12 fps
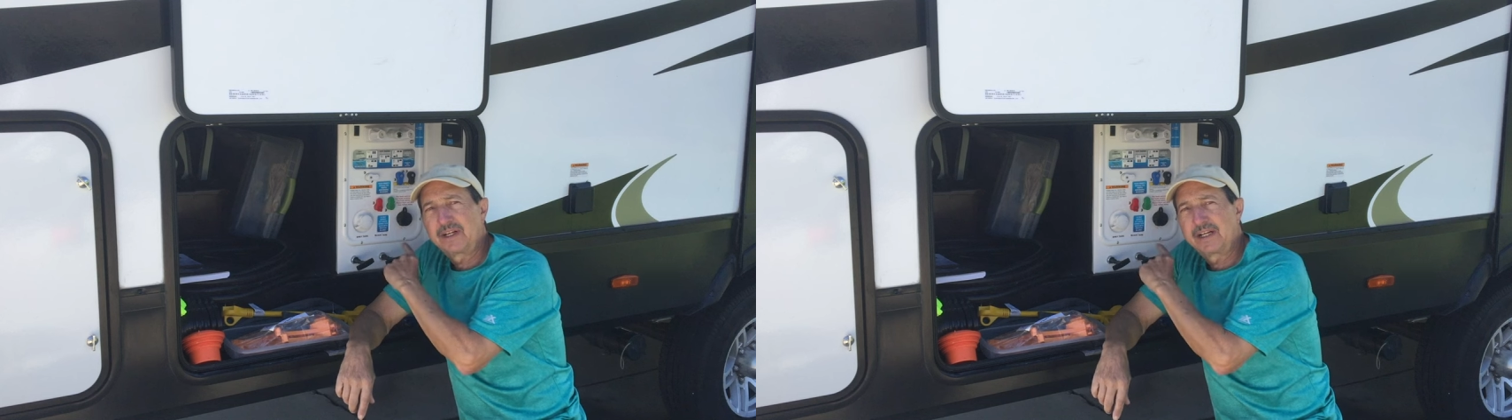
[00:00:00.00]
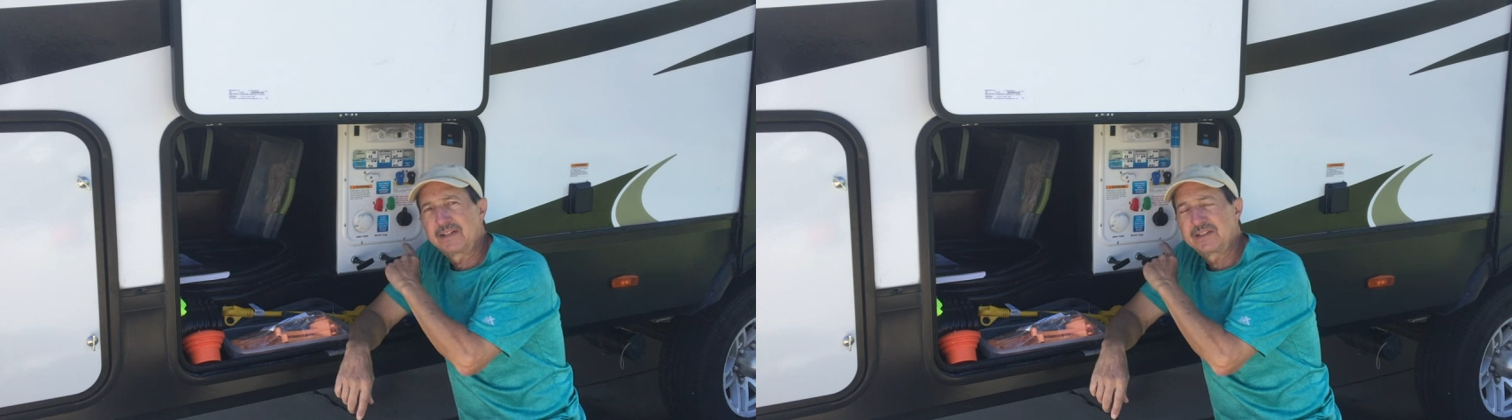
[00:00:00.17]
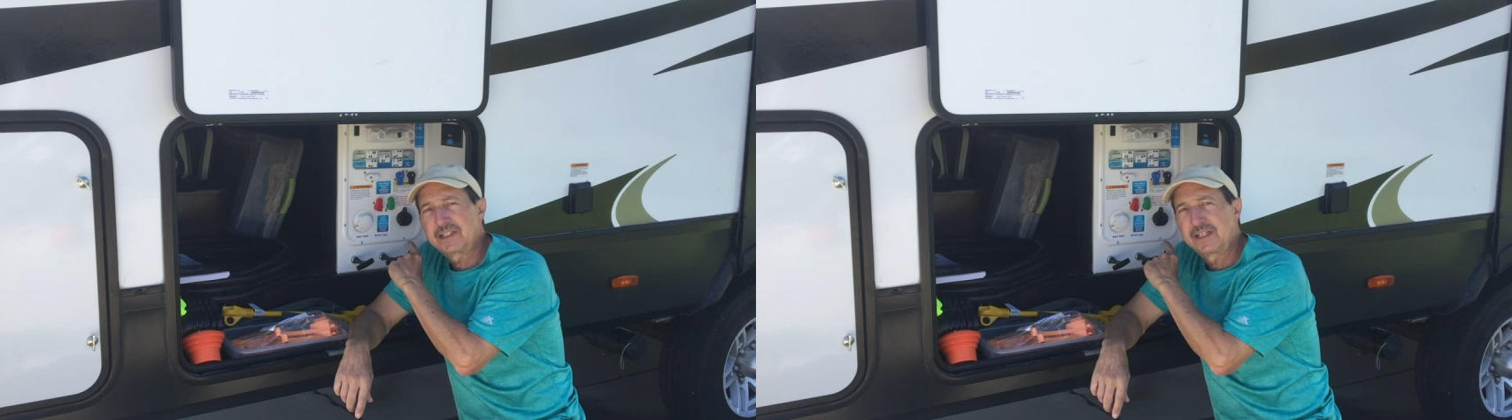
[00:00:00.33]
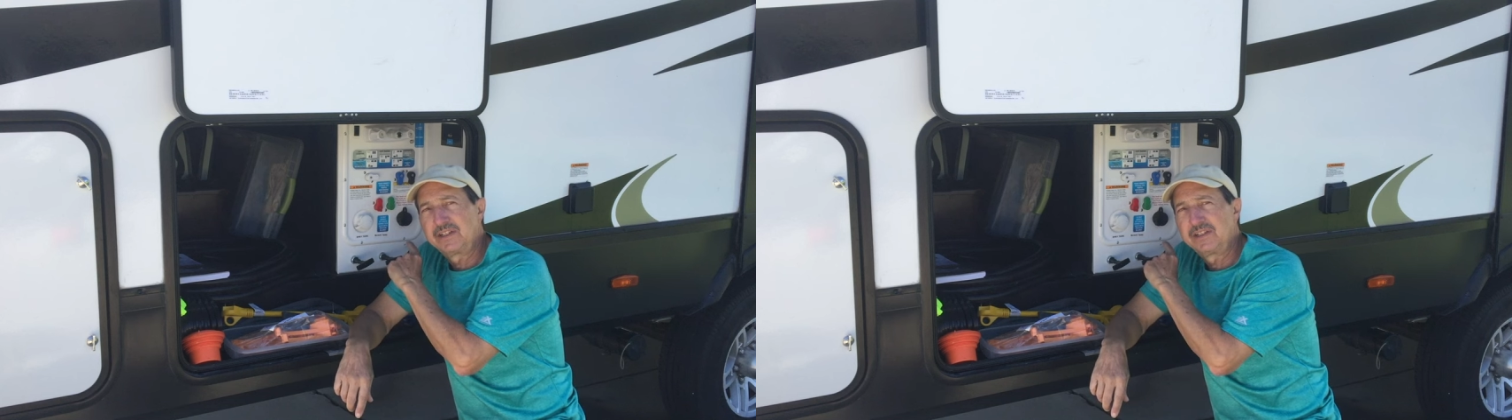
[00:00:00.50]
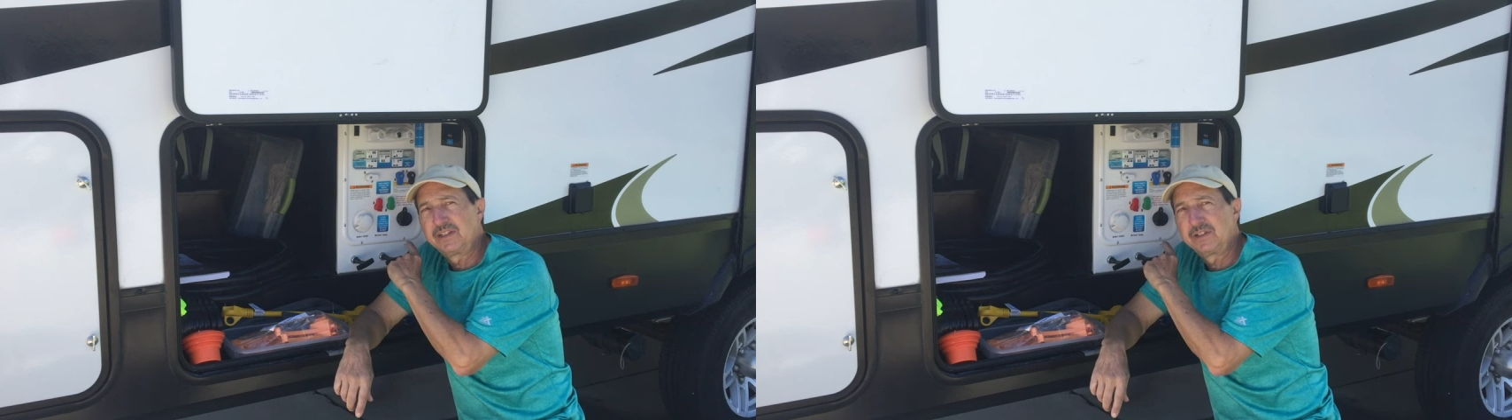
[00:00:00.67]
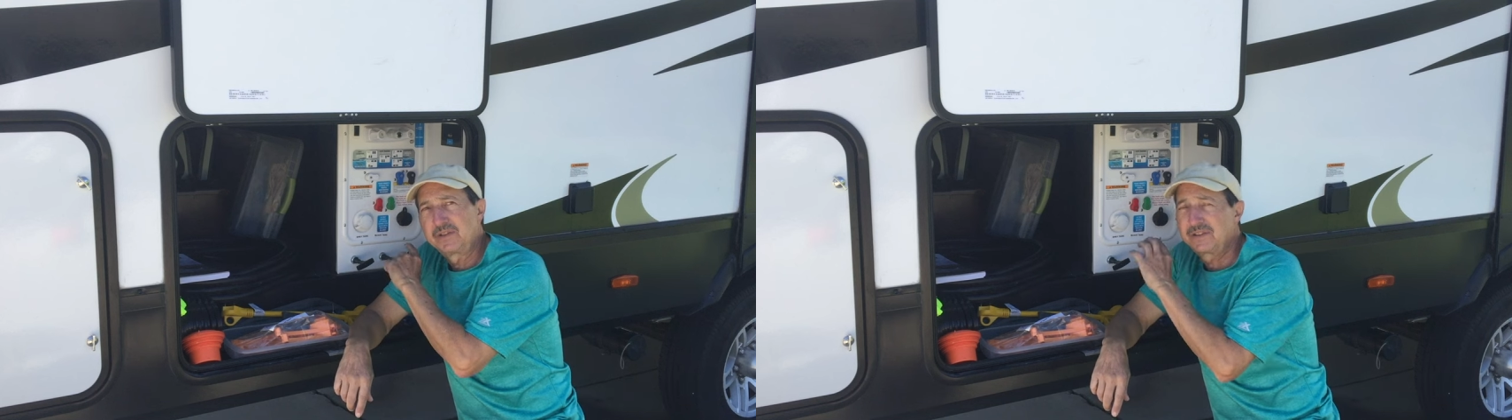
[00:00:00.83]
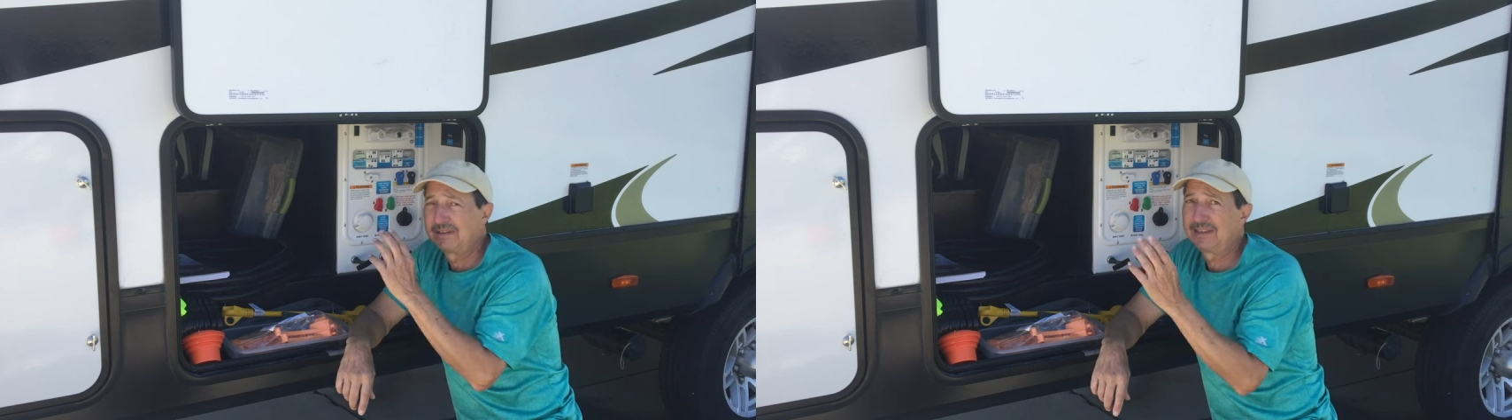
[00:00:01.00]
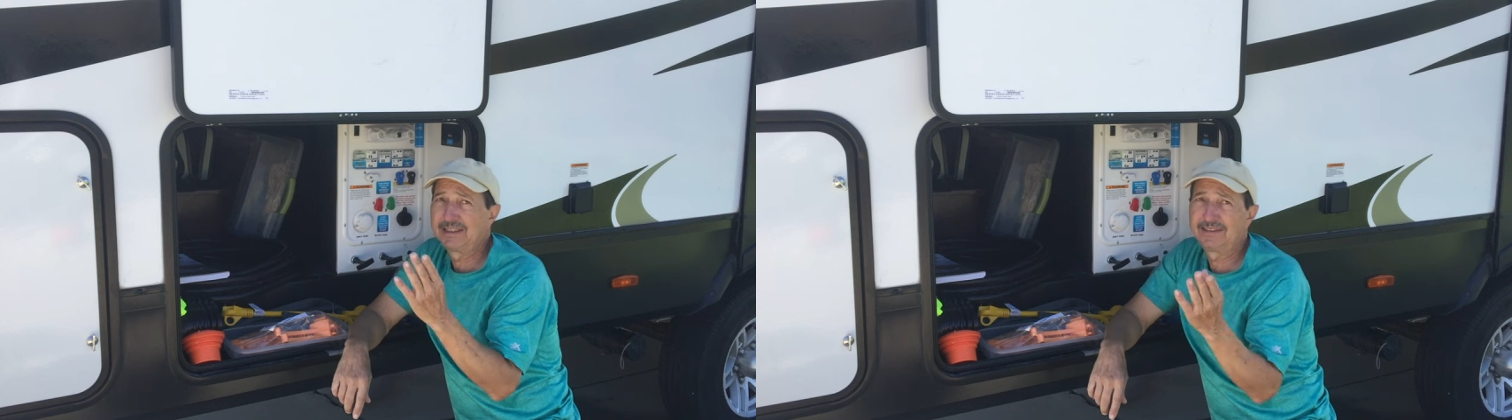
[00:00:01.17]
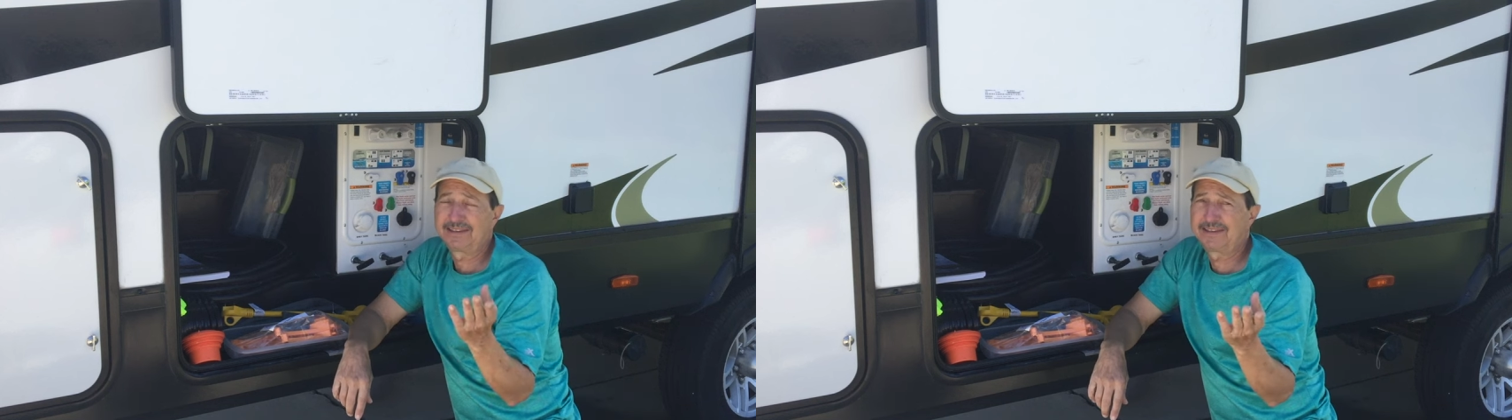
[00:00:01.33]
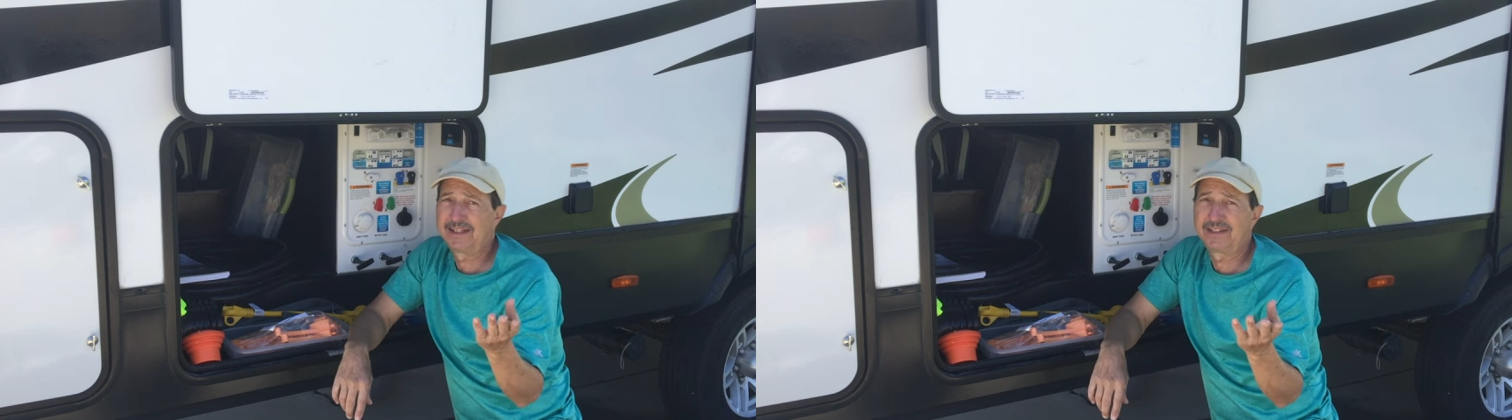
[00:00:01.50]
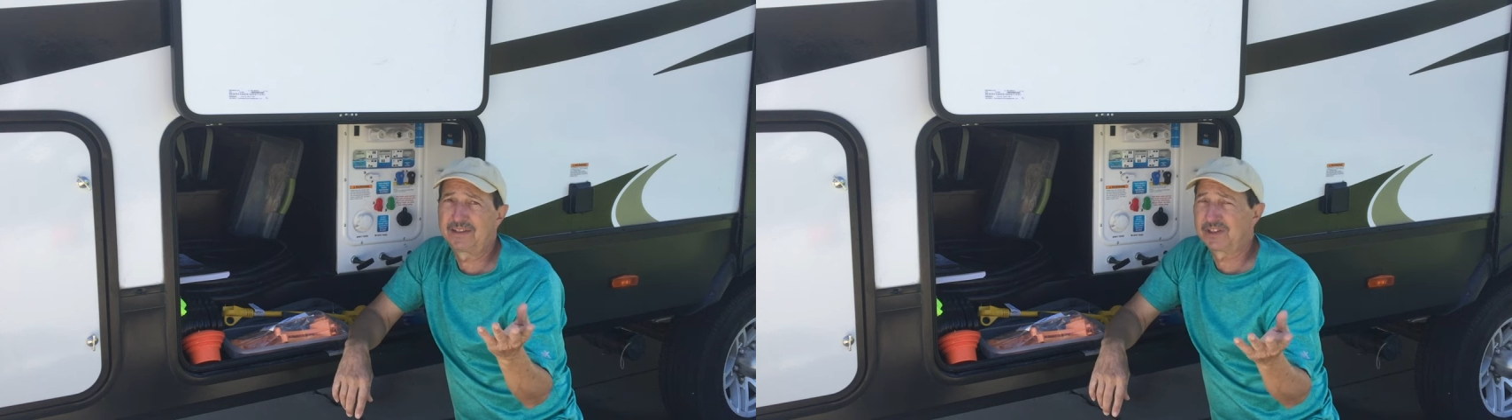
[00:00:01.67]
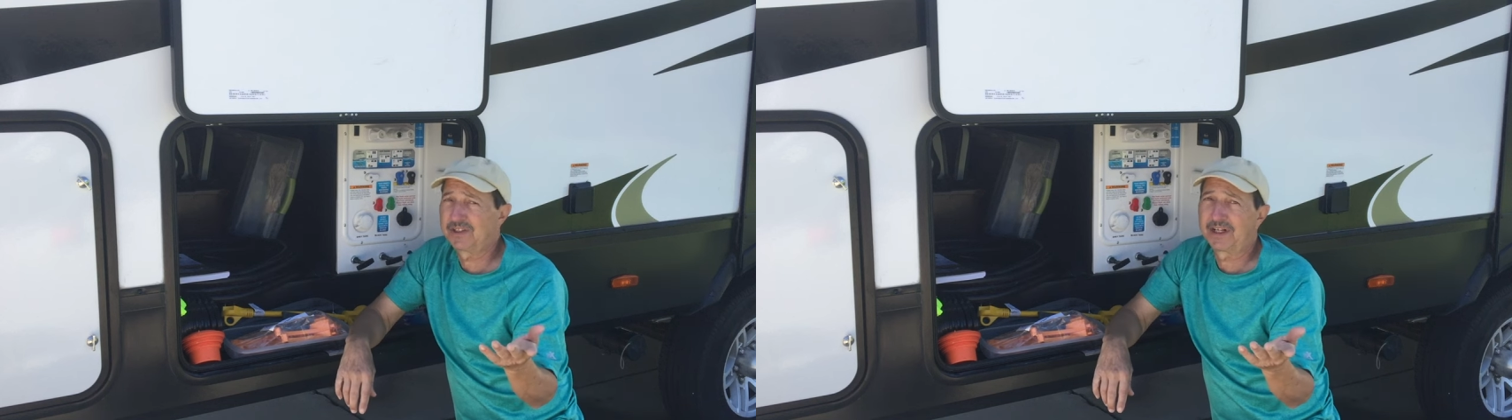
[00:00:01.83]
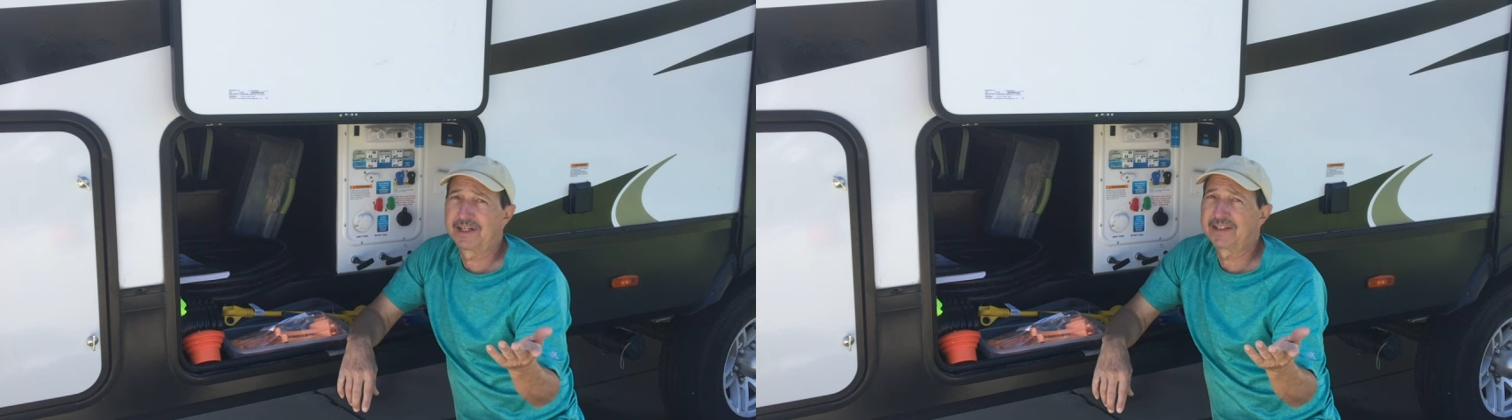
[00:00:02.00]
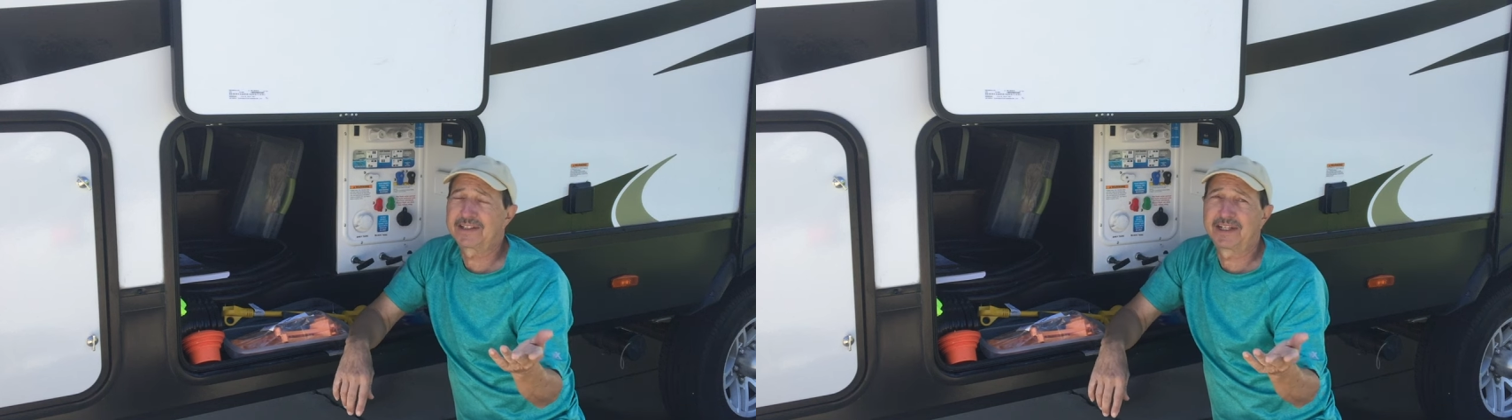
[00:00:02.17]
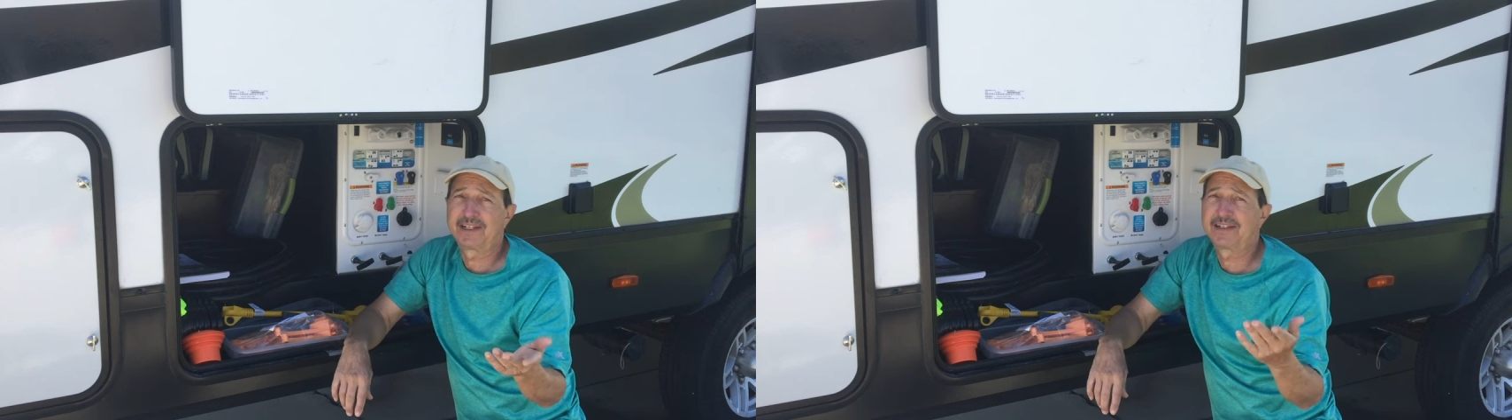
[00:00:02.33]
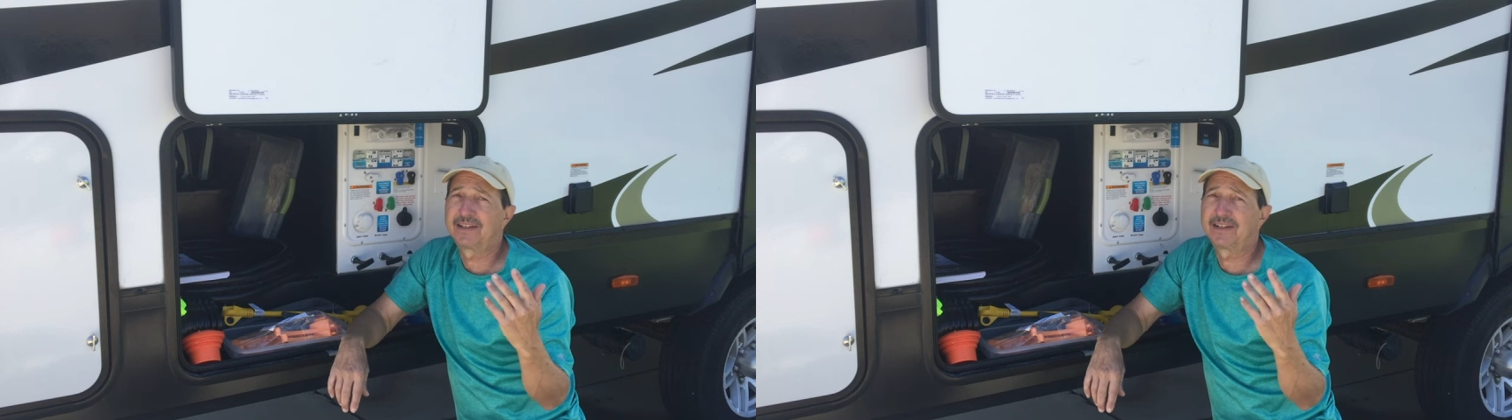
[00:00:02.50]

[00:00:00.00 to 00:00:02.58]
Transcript: Grand Design used, and it's not just Grand Design,